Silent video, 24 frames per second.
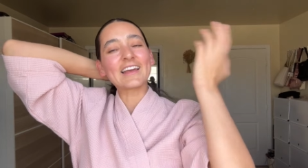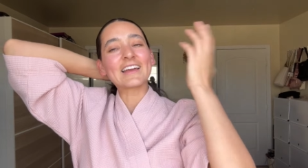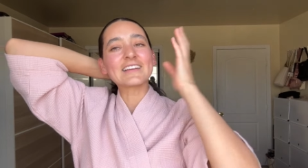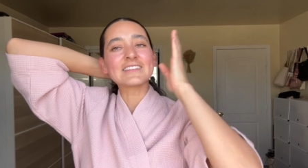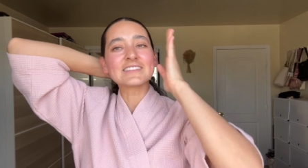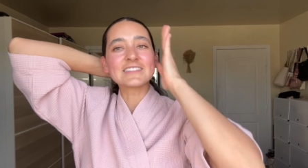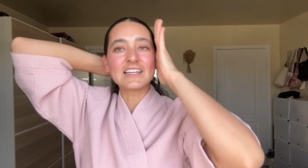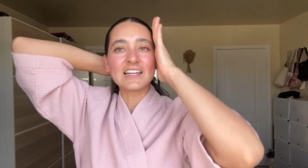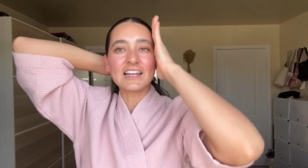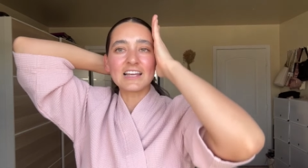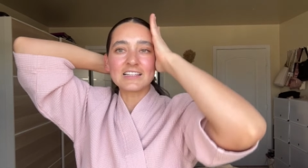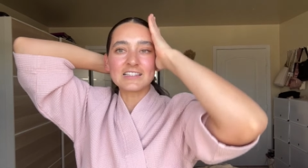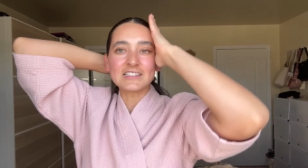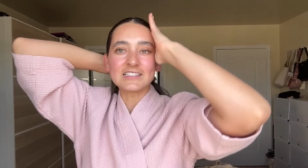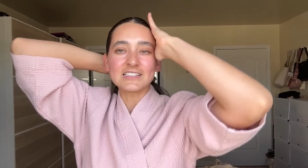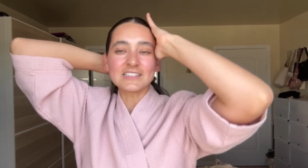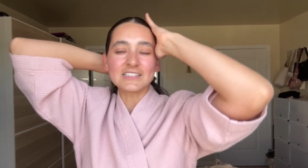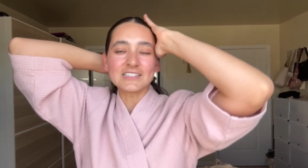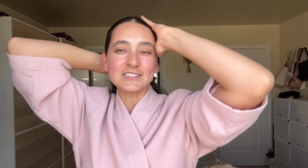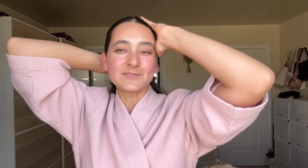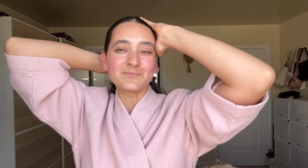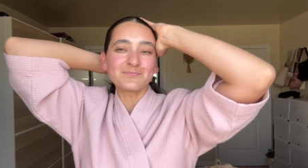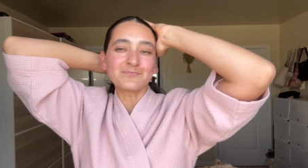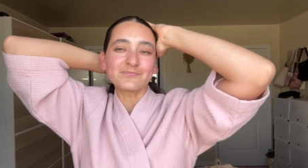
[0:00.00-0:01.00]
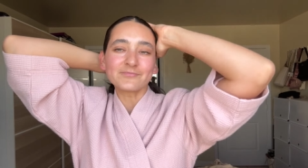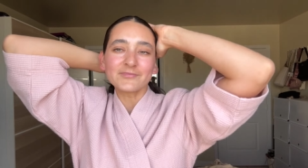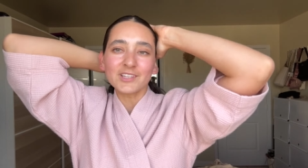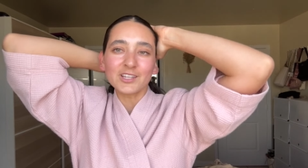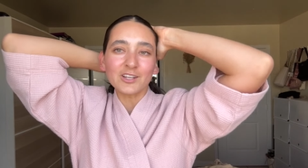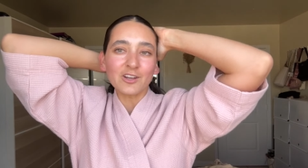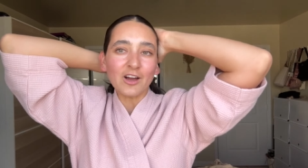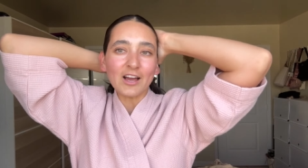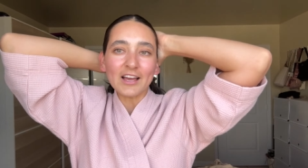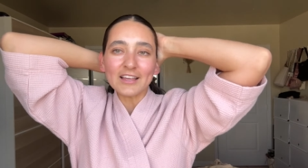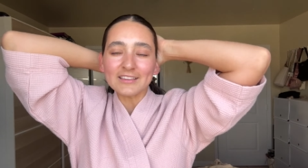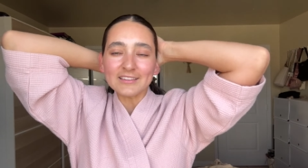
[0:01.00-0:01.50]
I said, I just, you
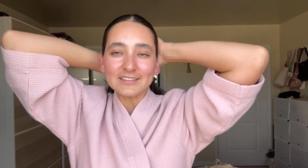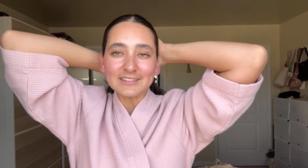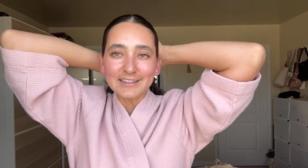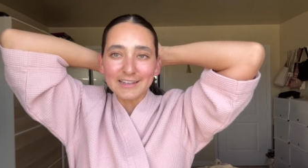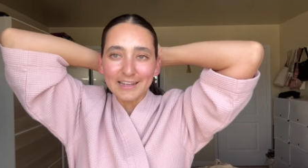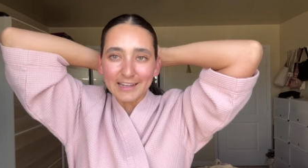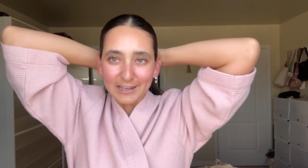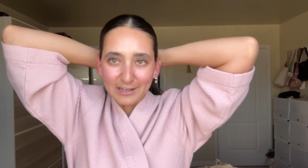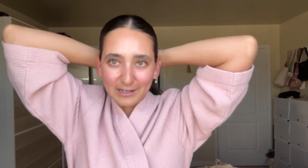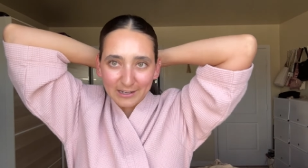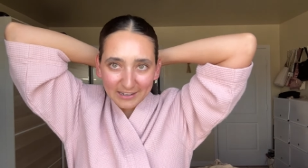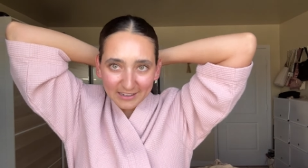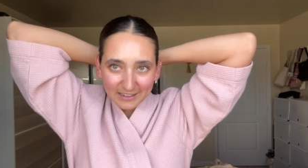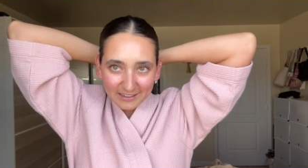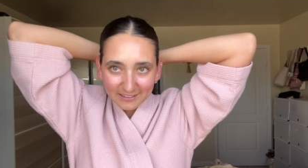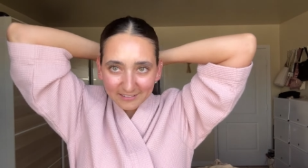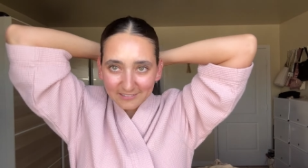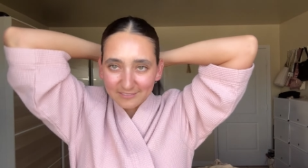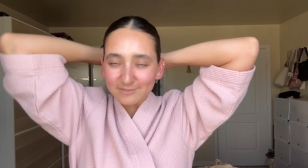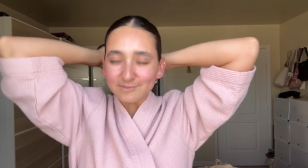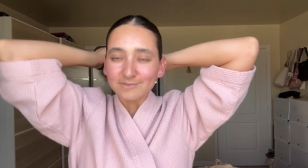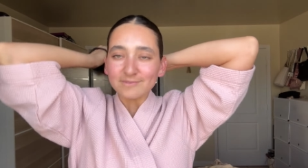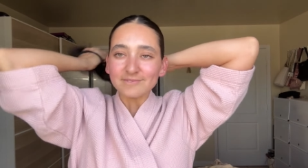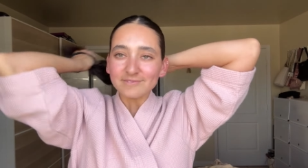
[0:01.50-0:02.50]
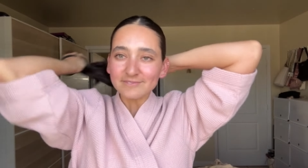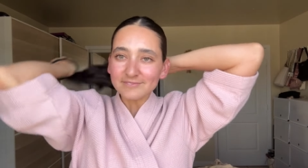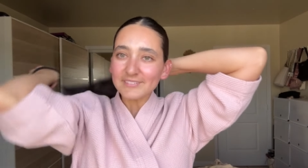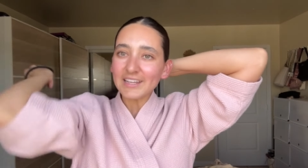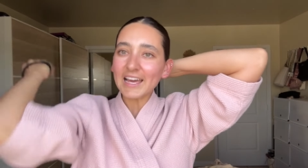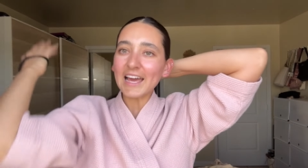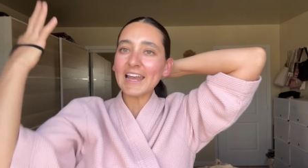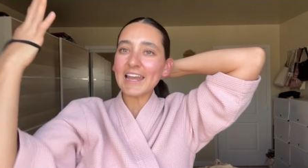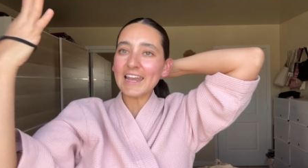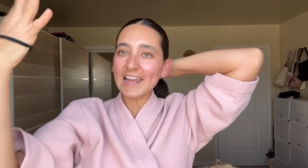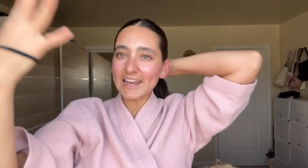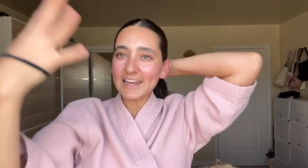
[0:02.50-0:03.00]
know, I just let it,
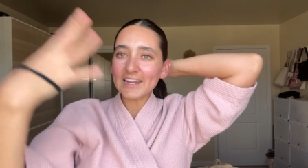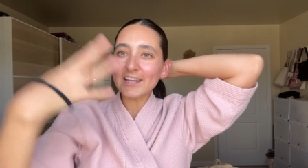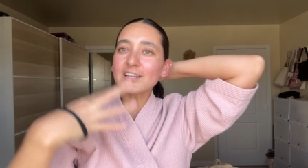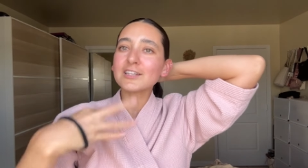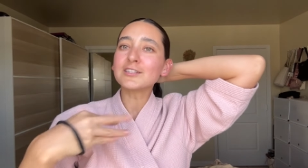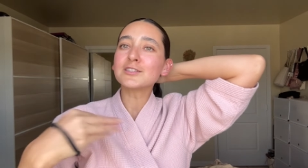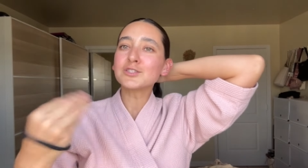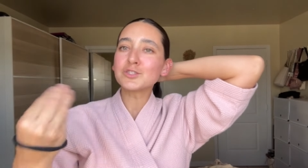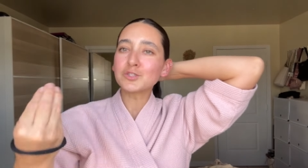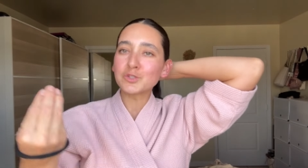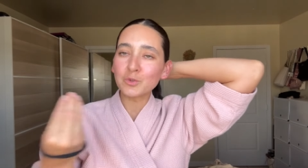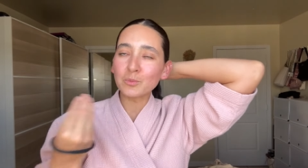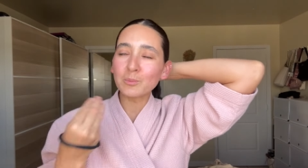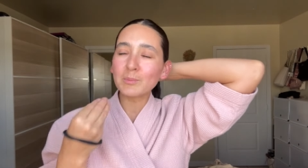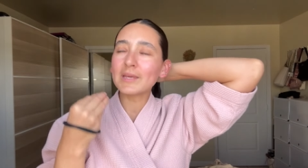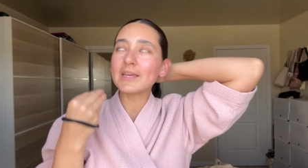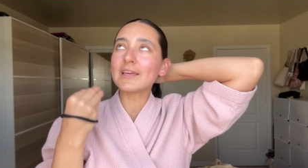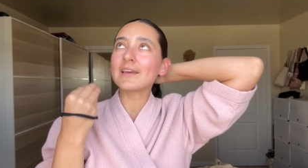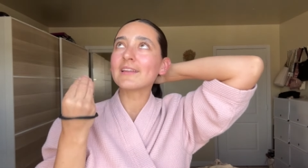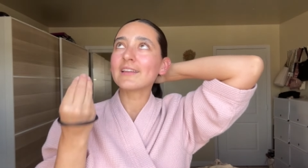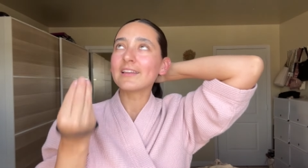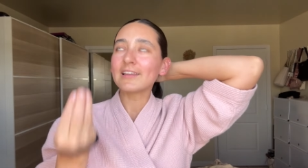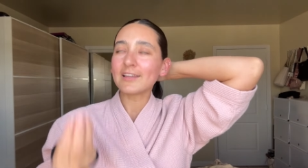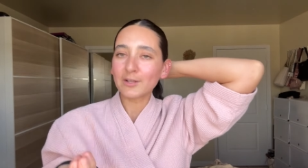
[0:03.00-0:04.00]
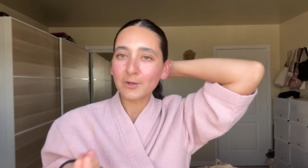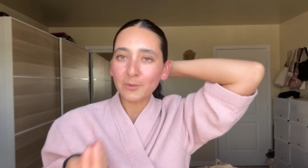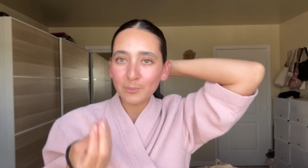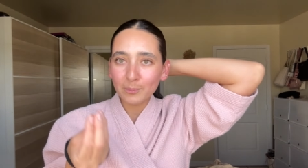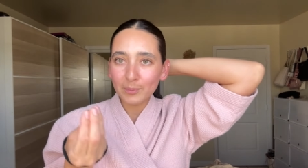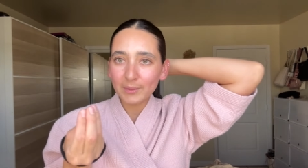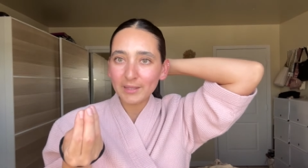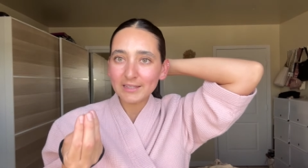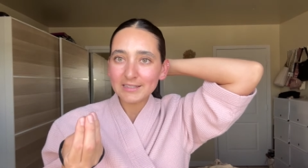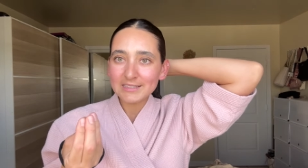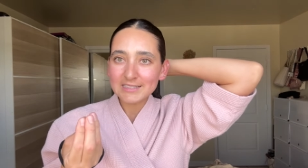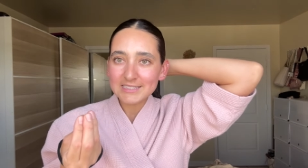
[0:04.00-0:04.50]
I let it consume me a little
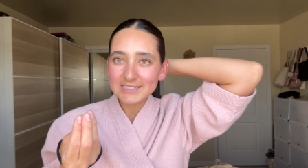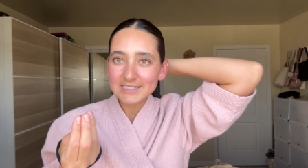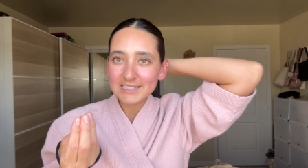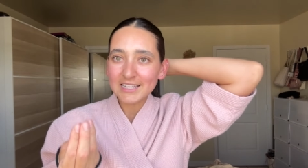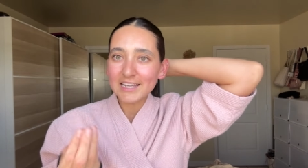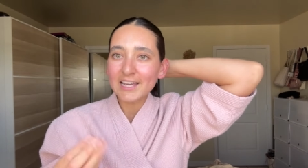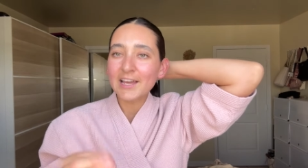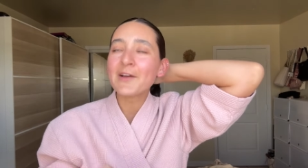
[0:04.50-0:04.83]
bit.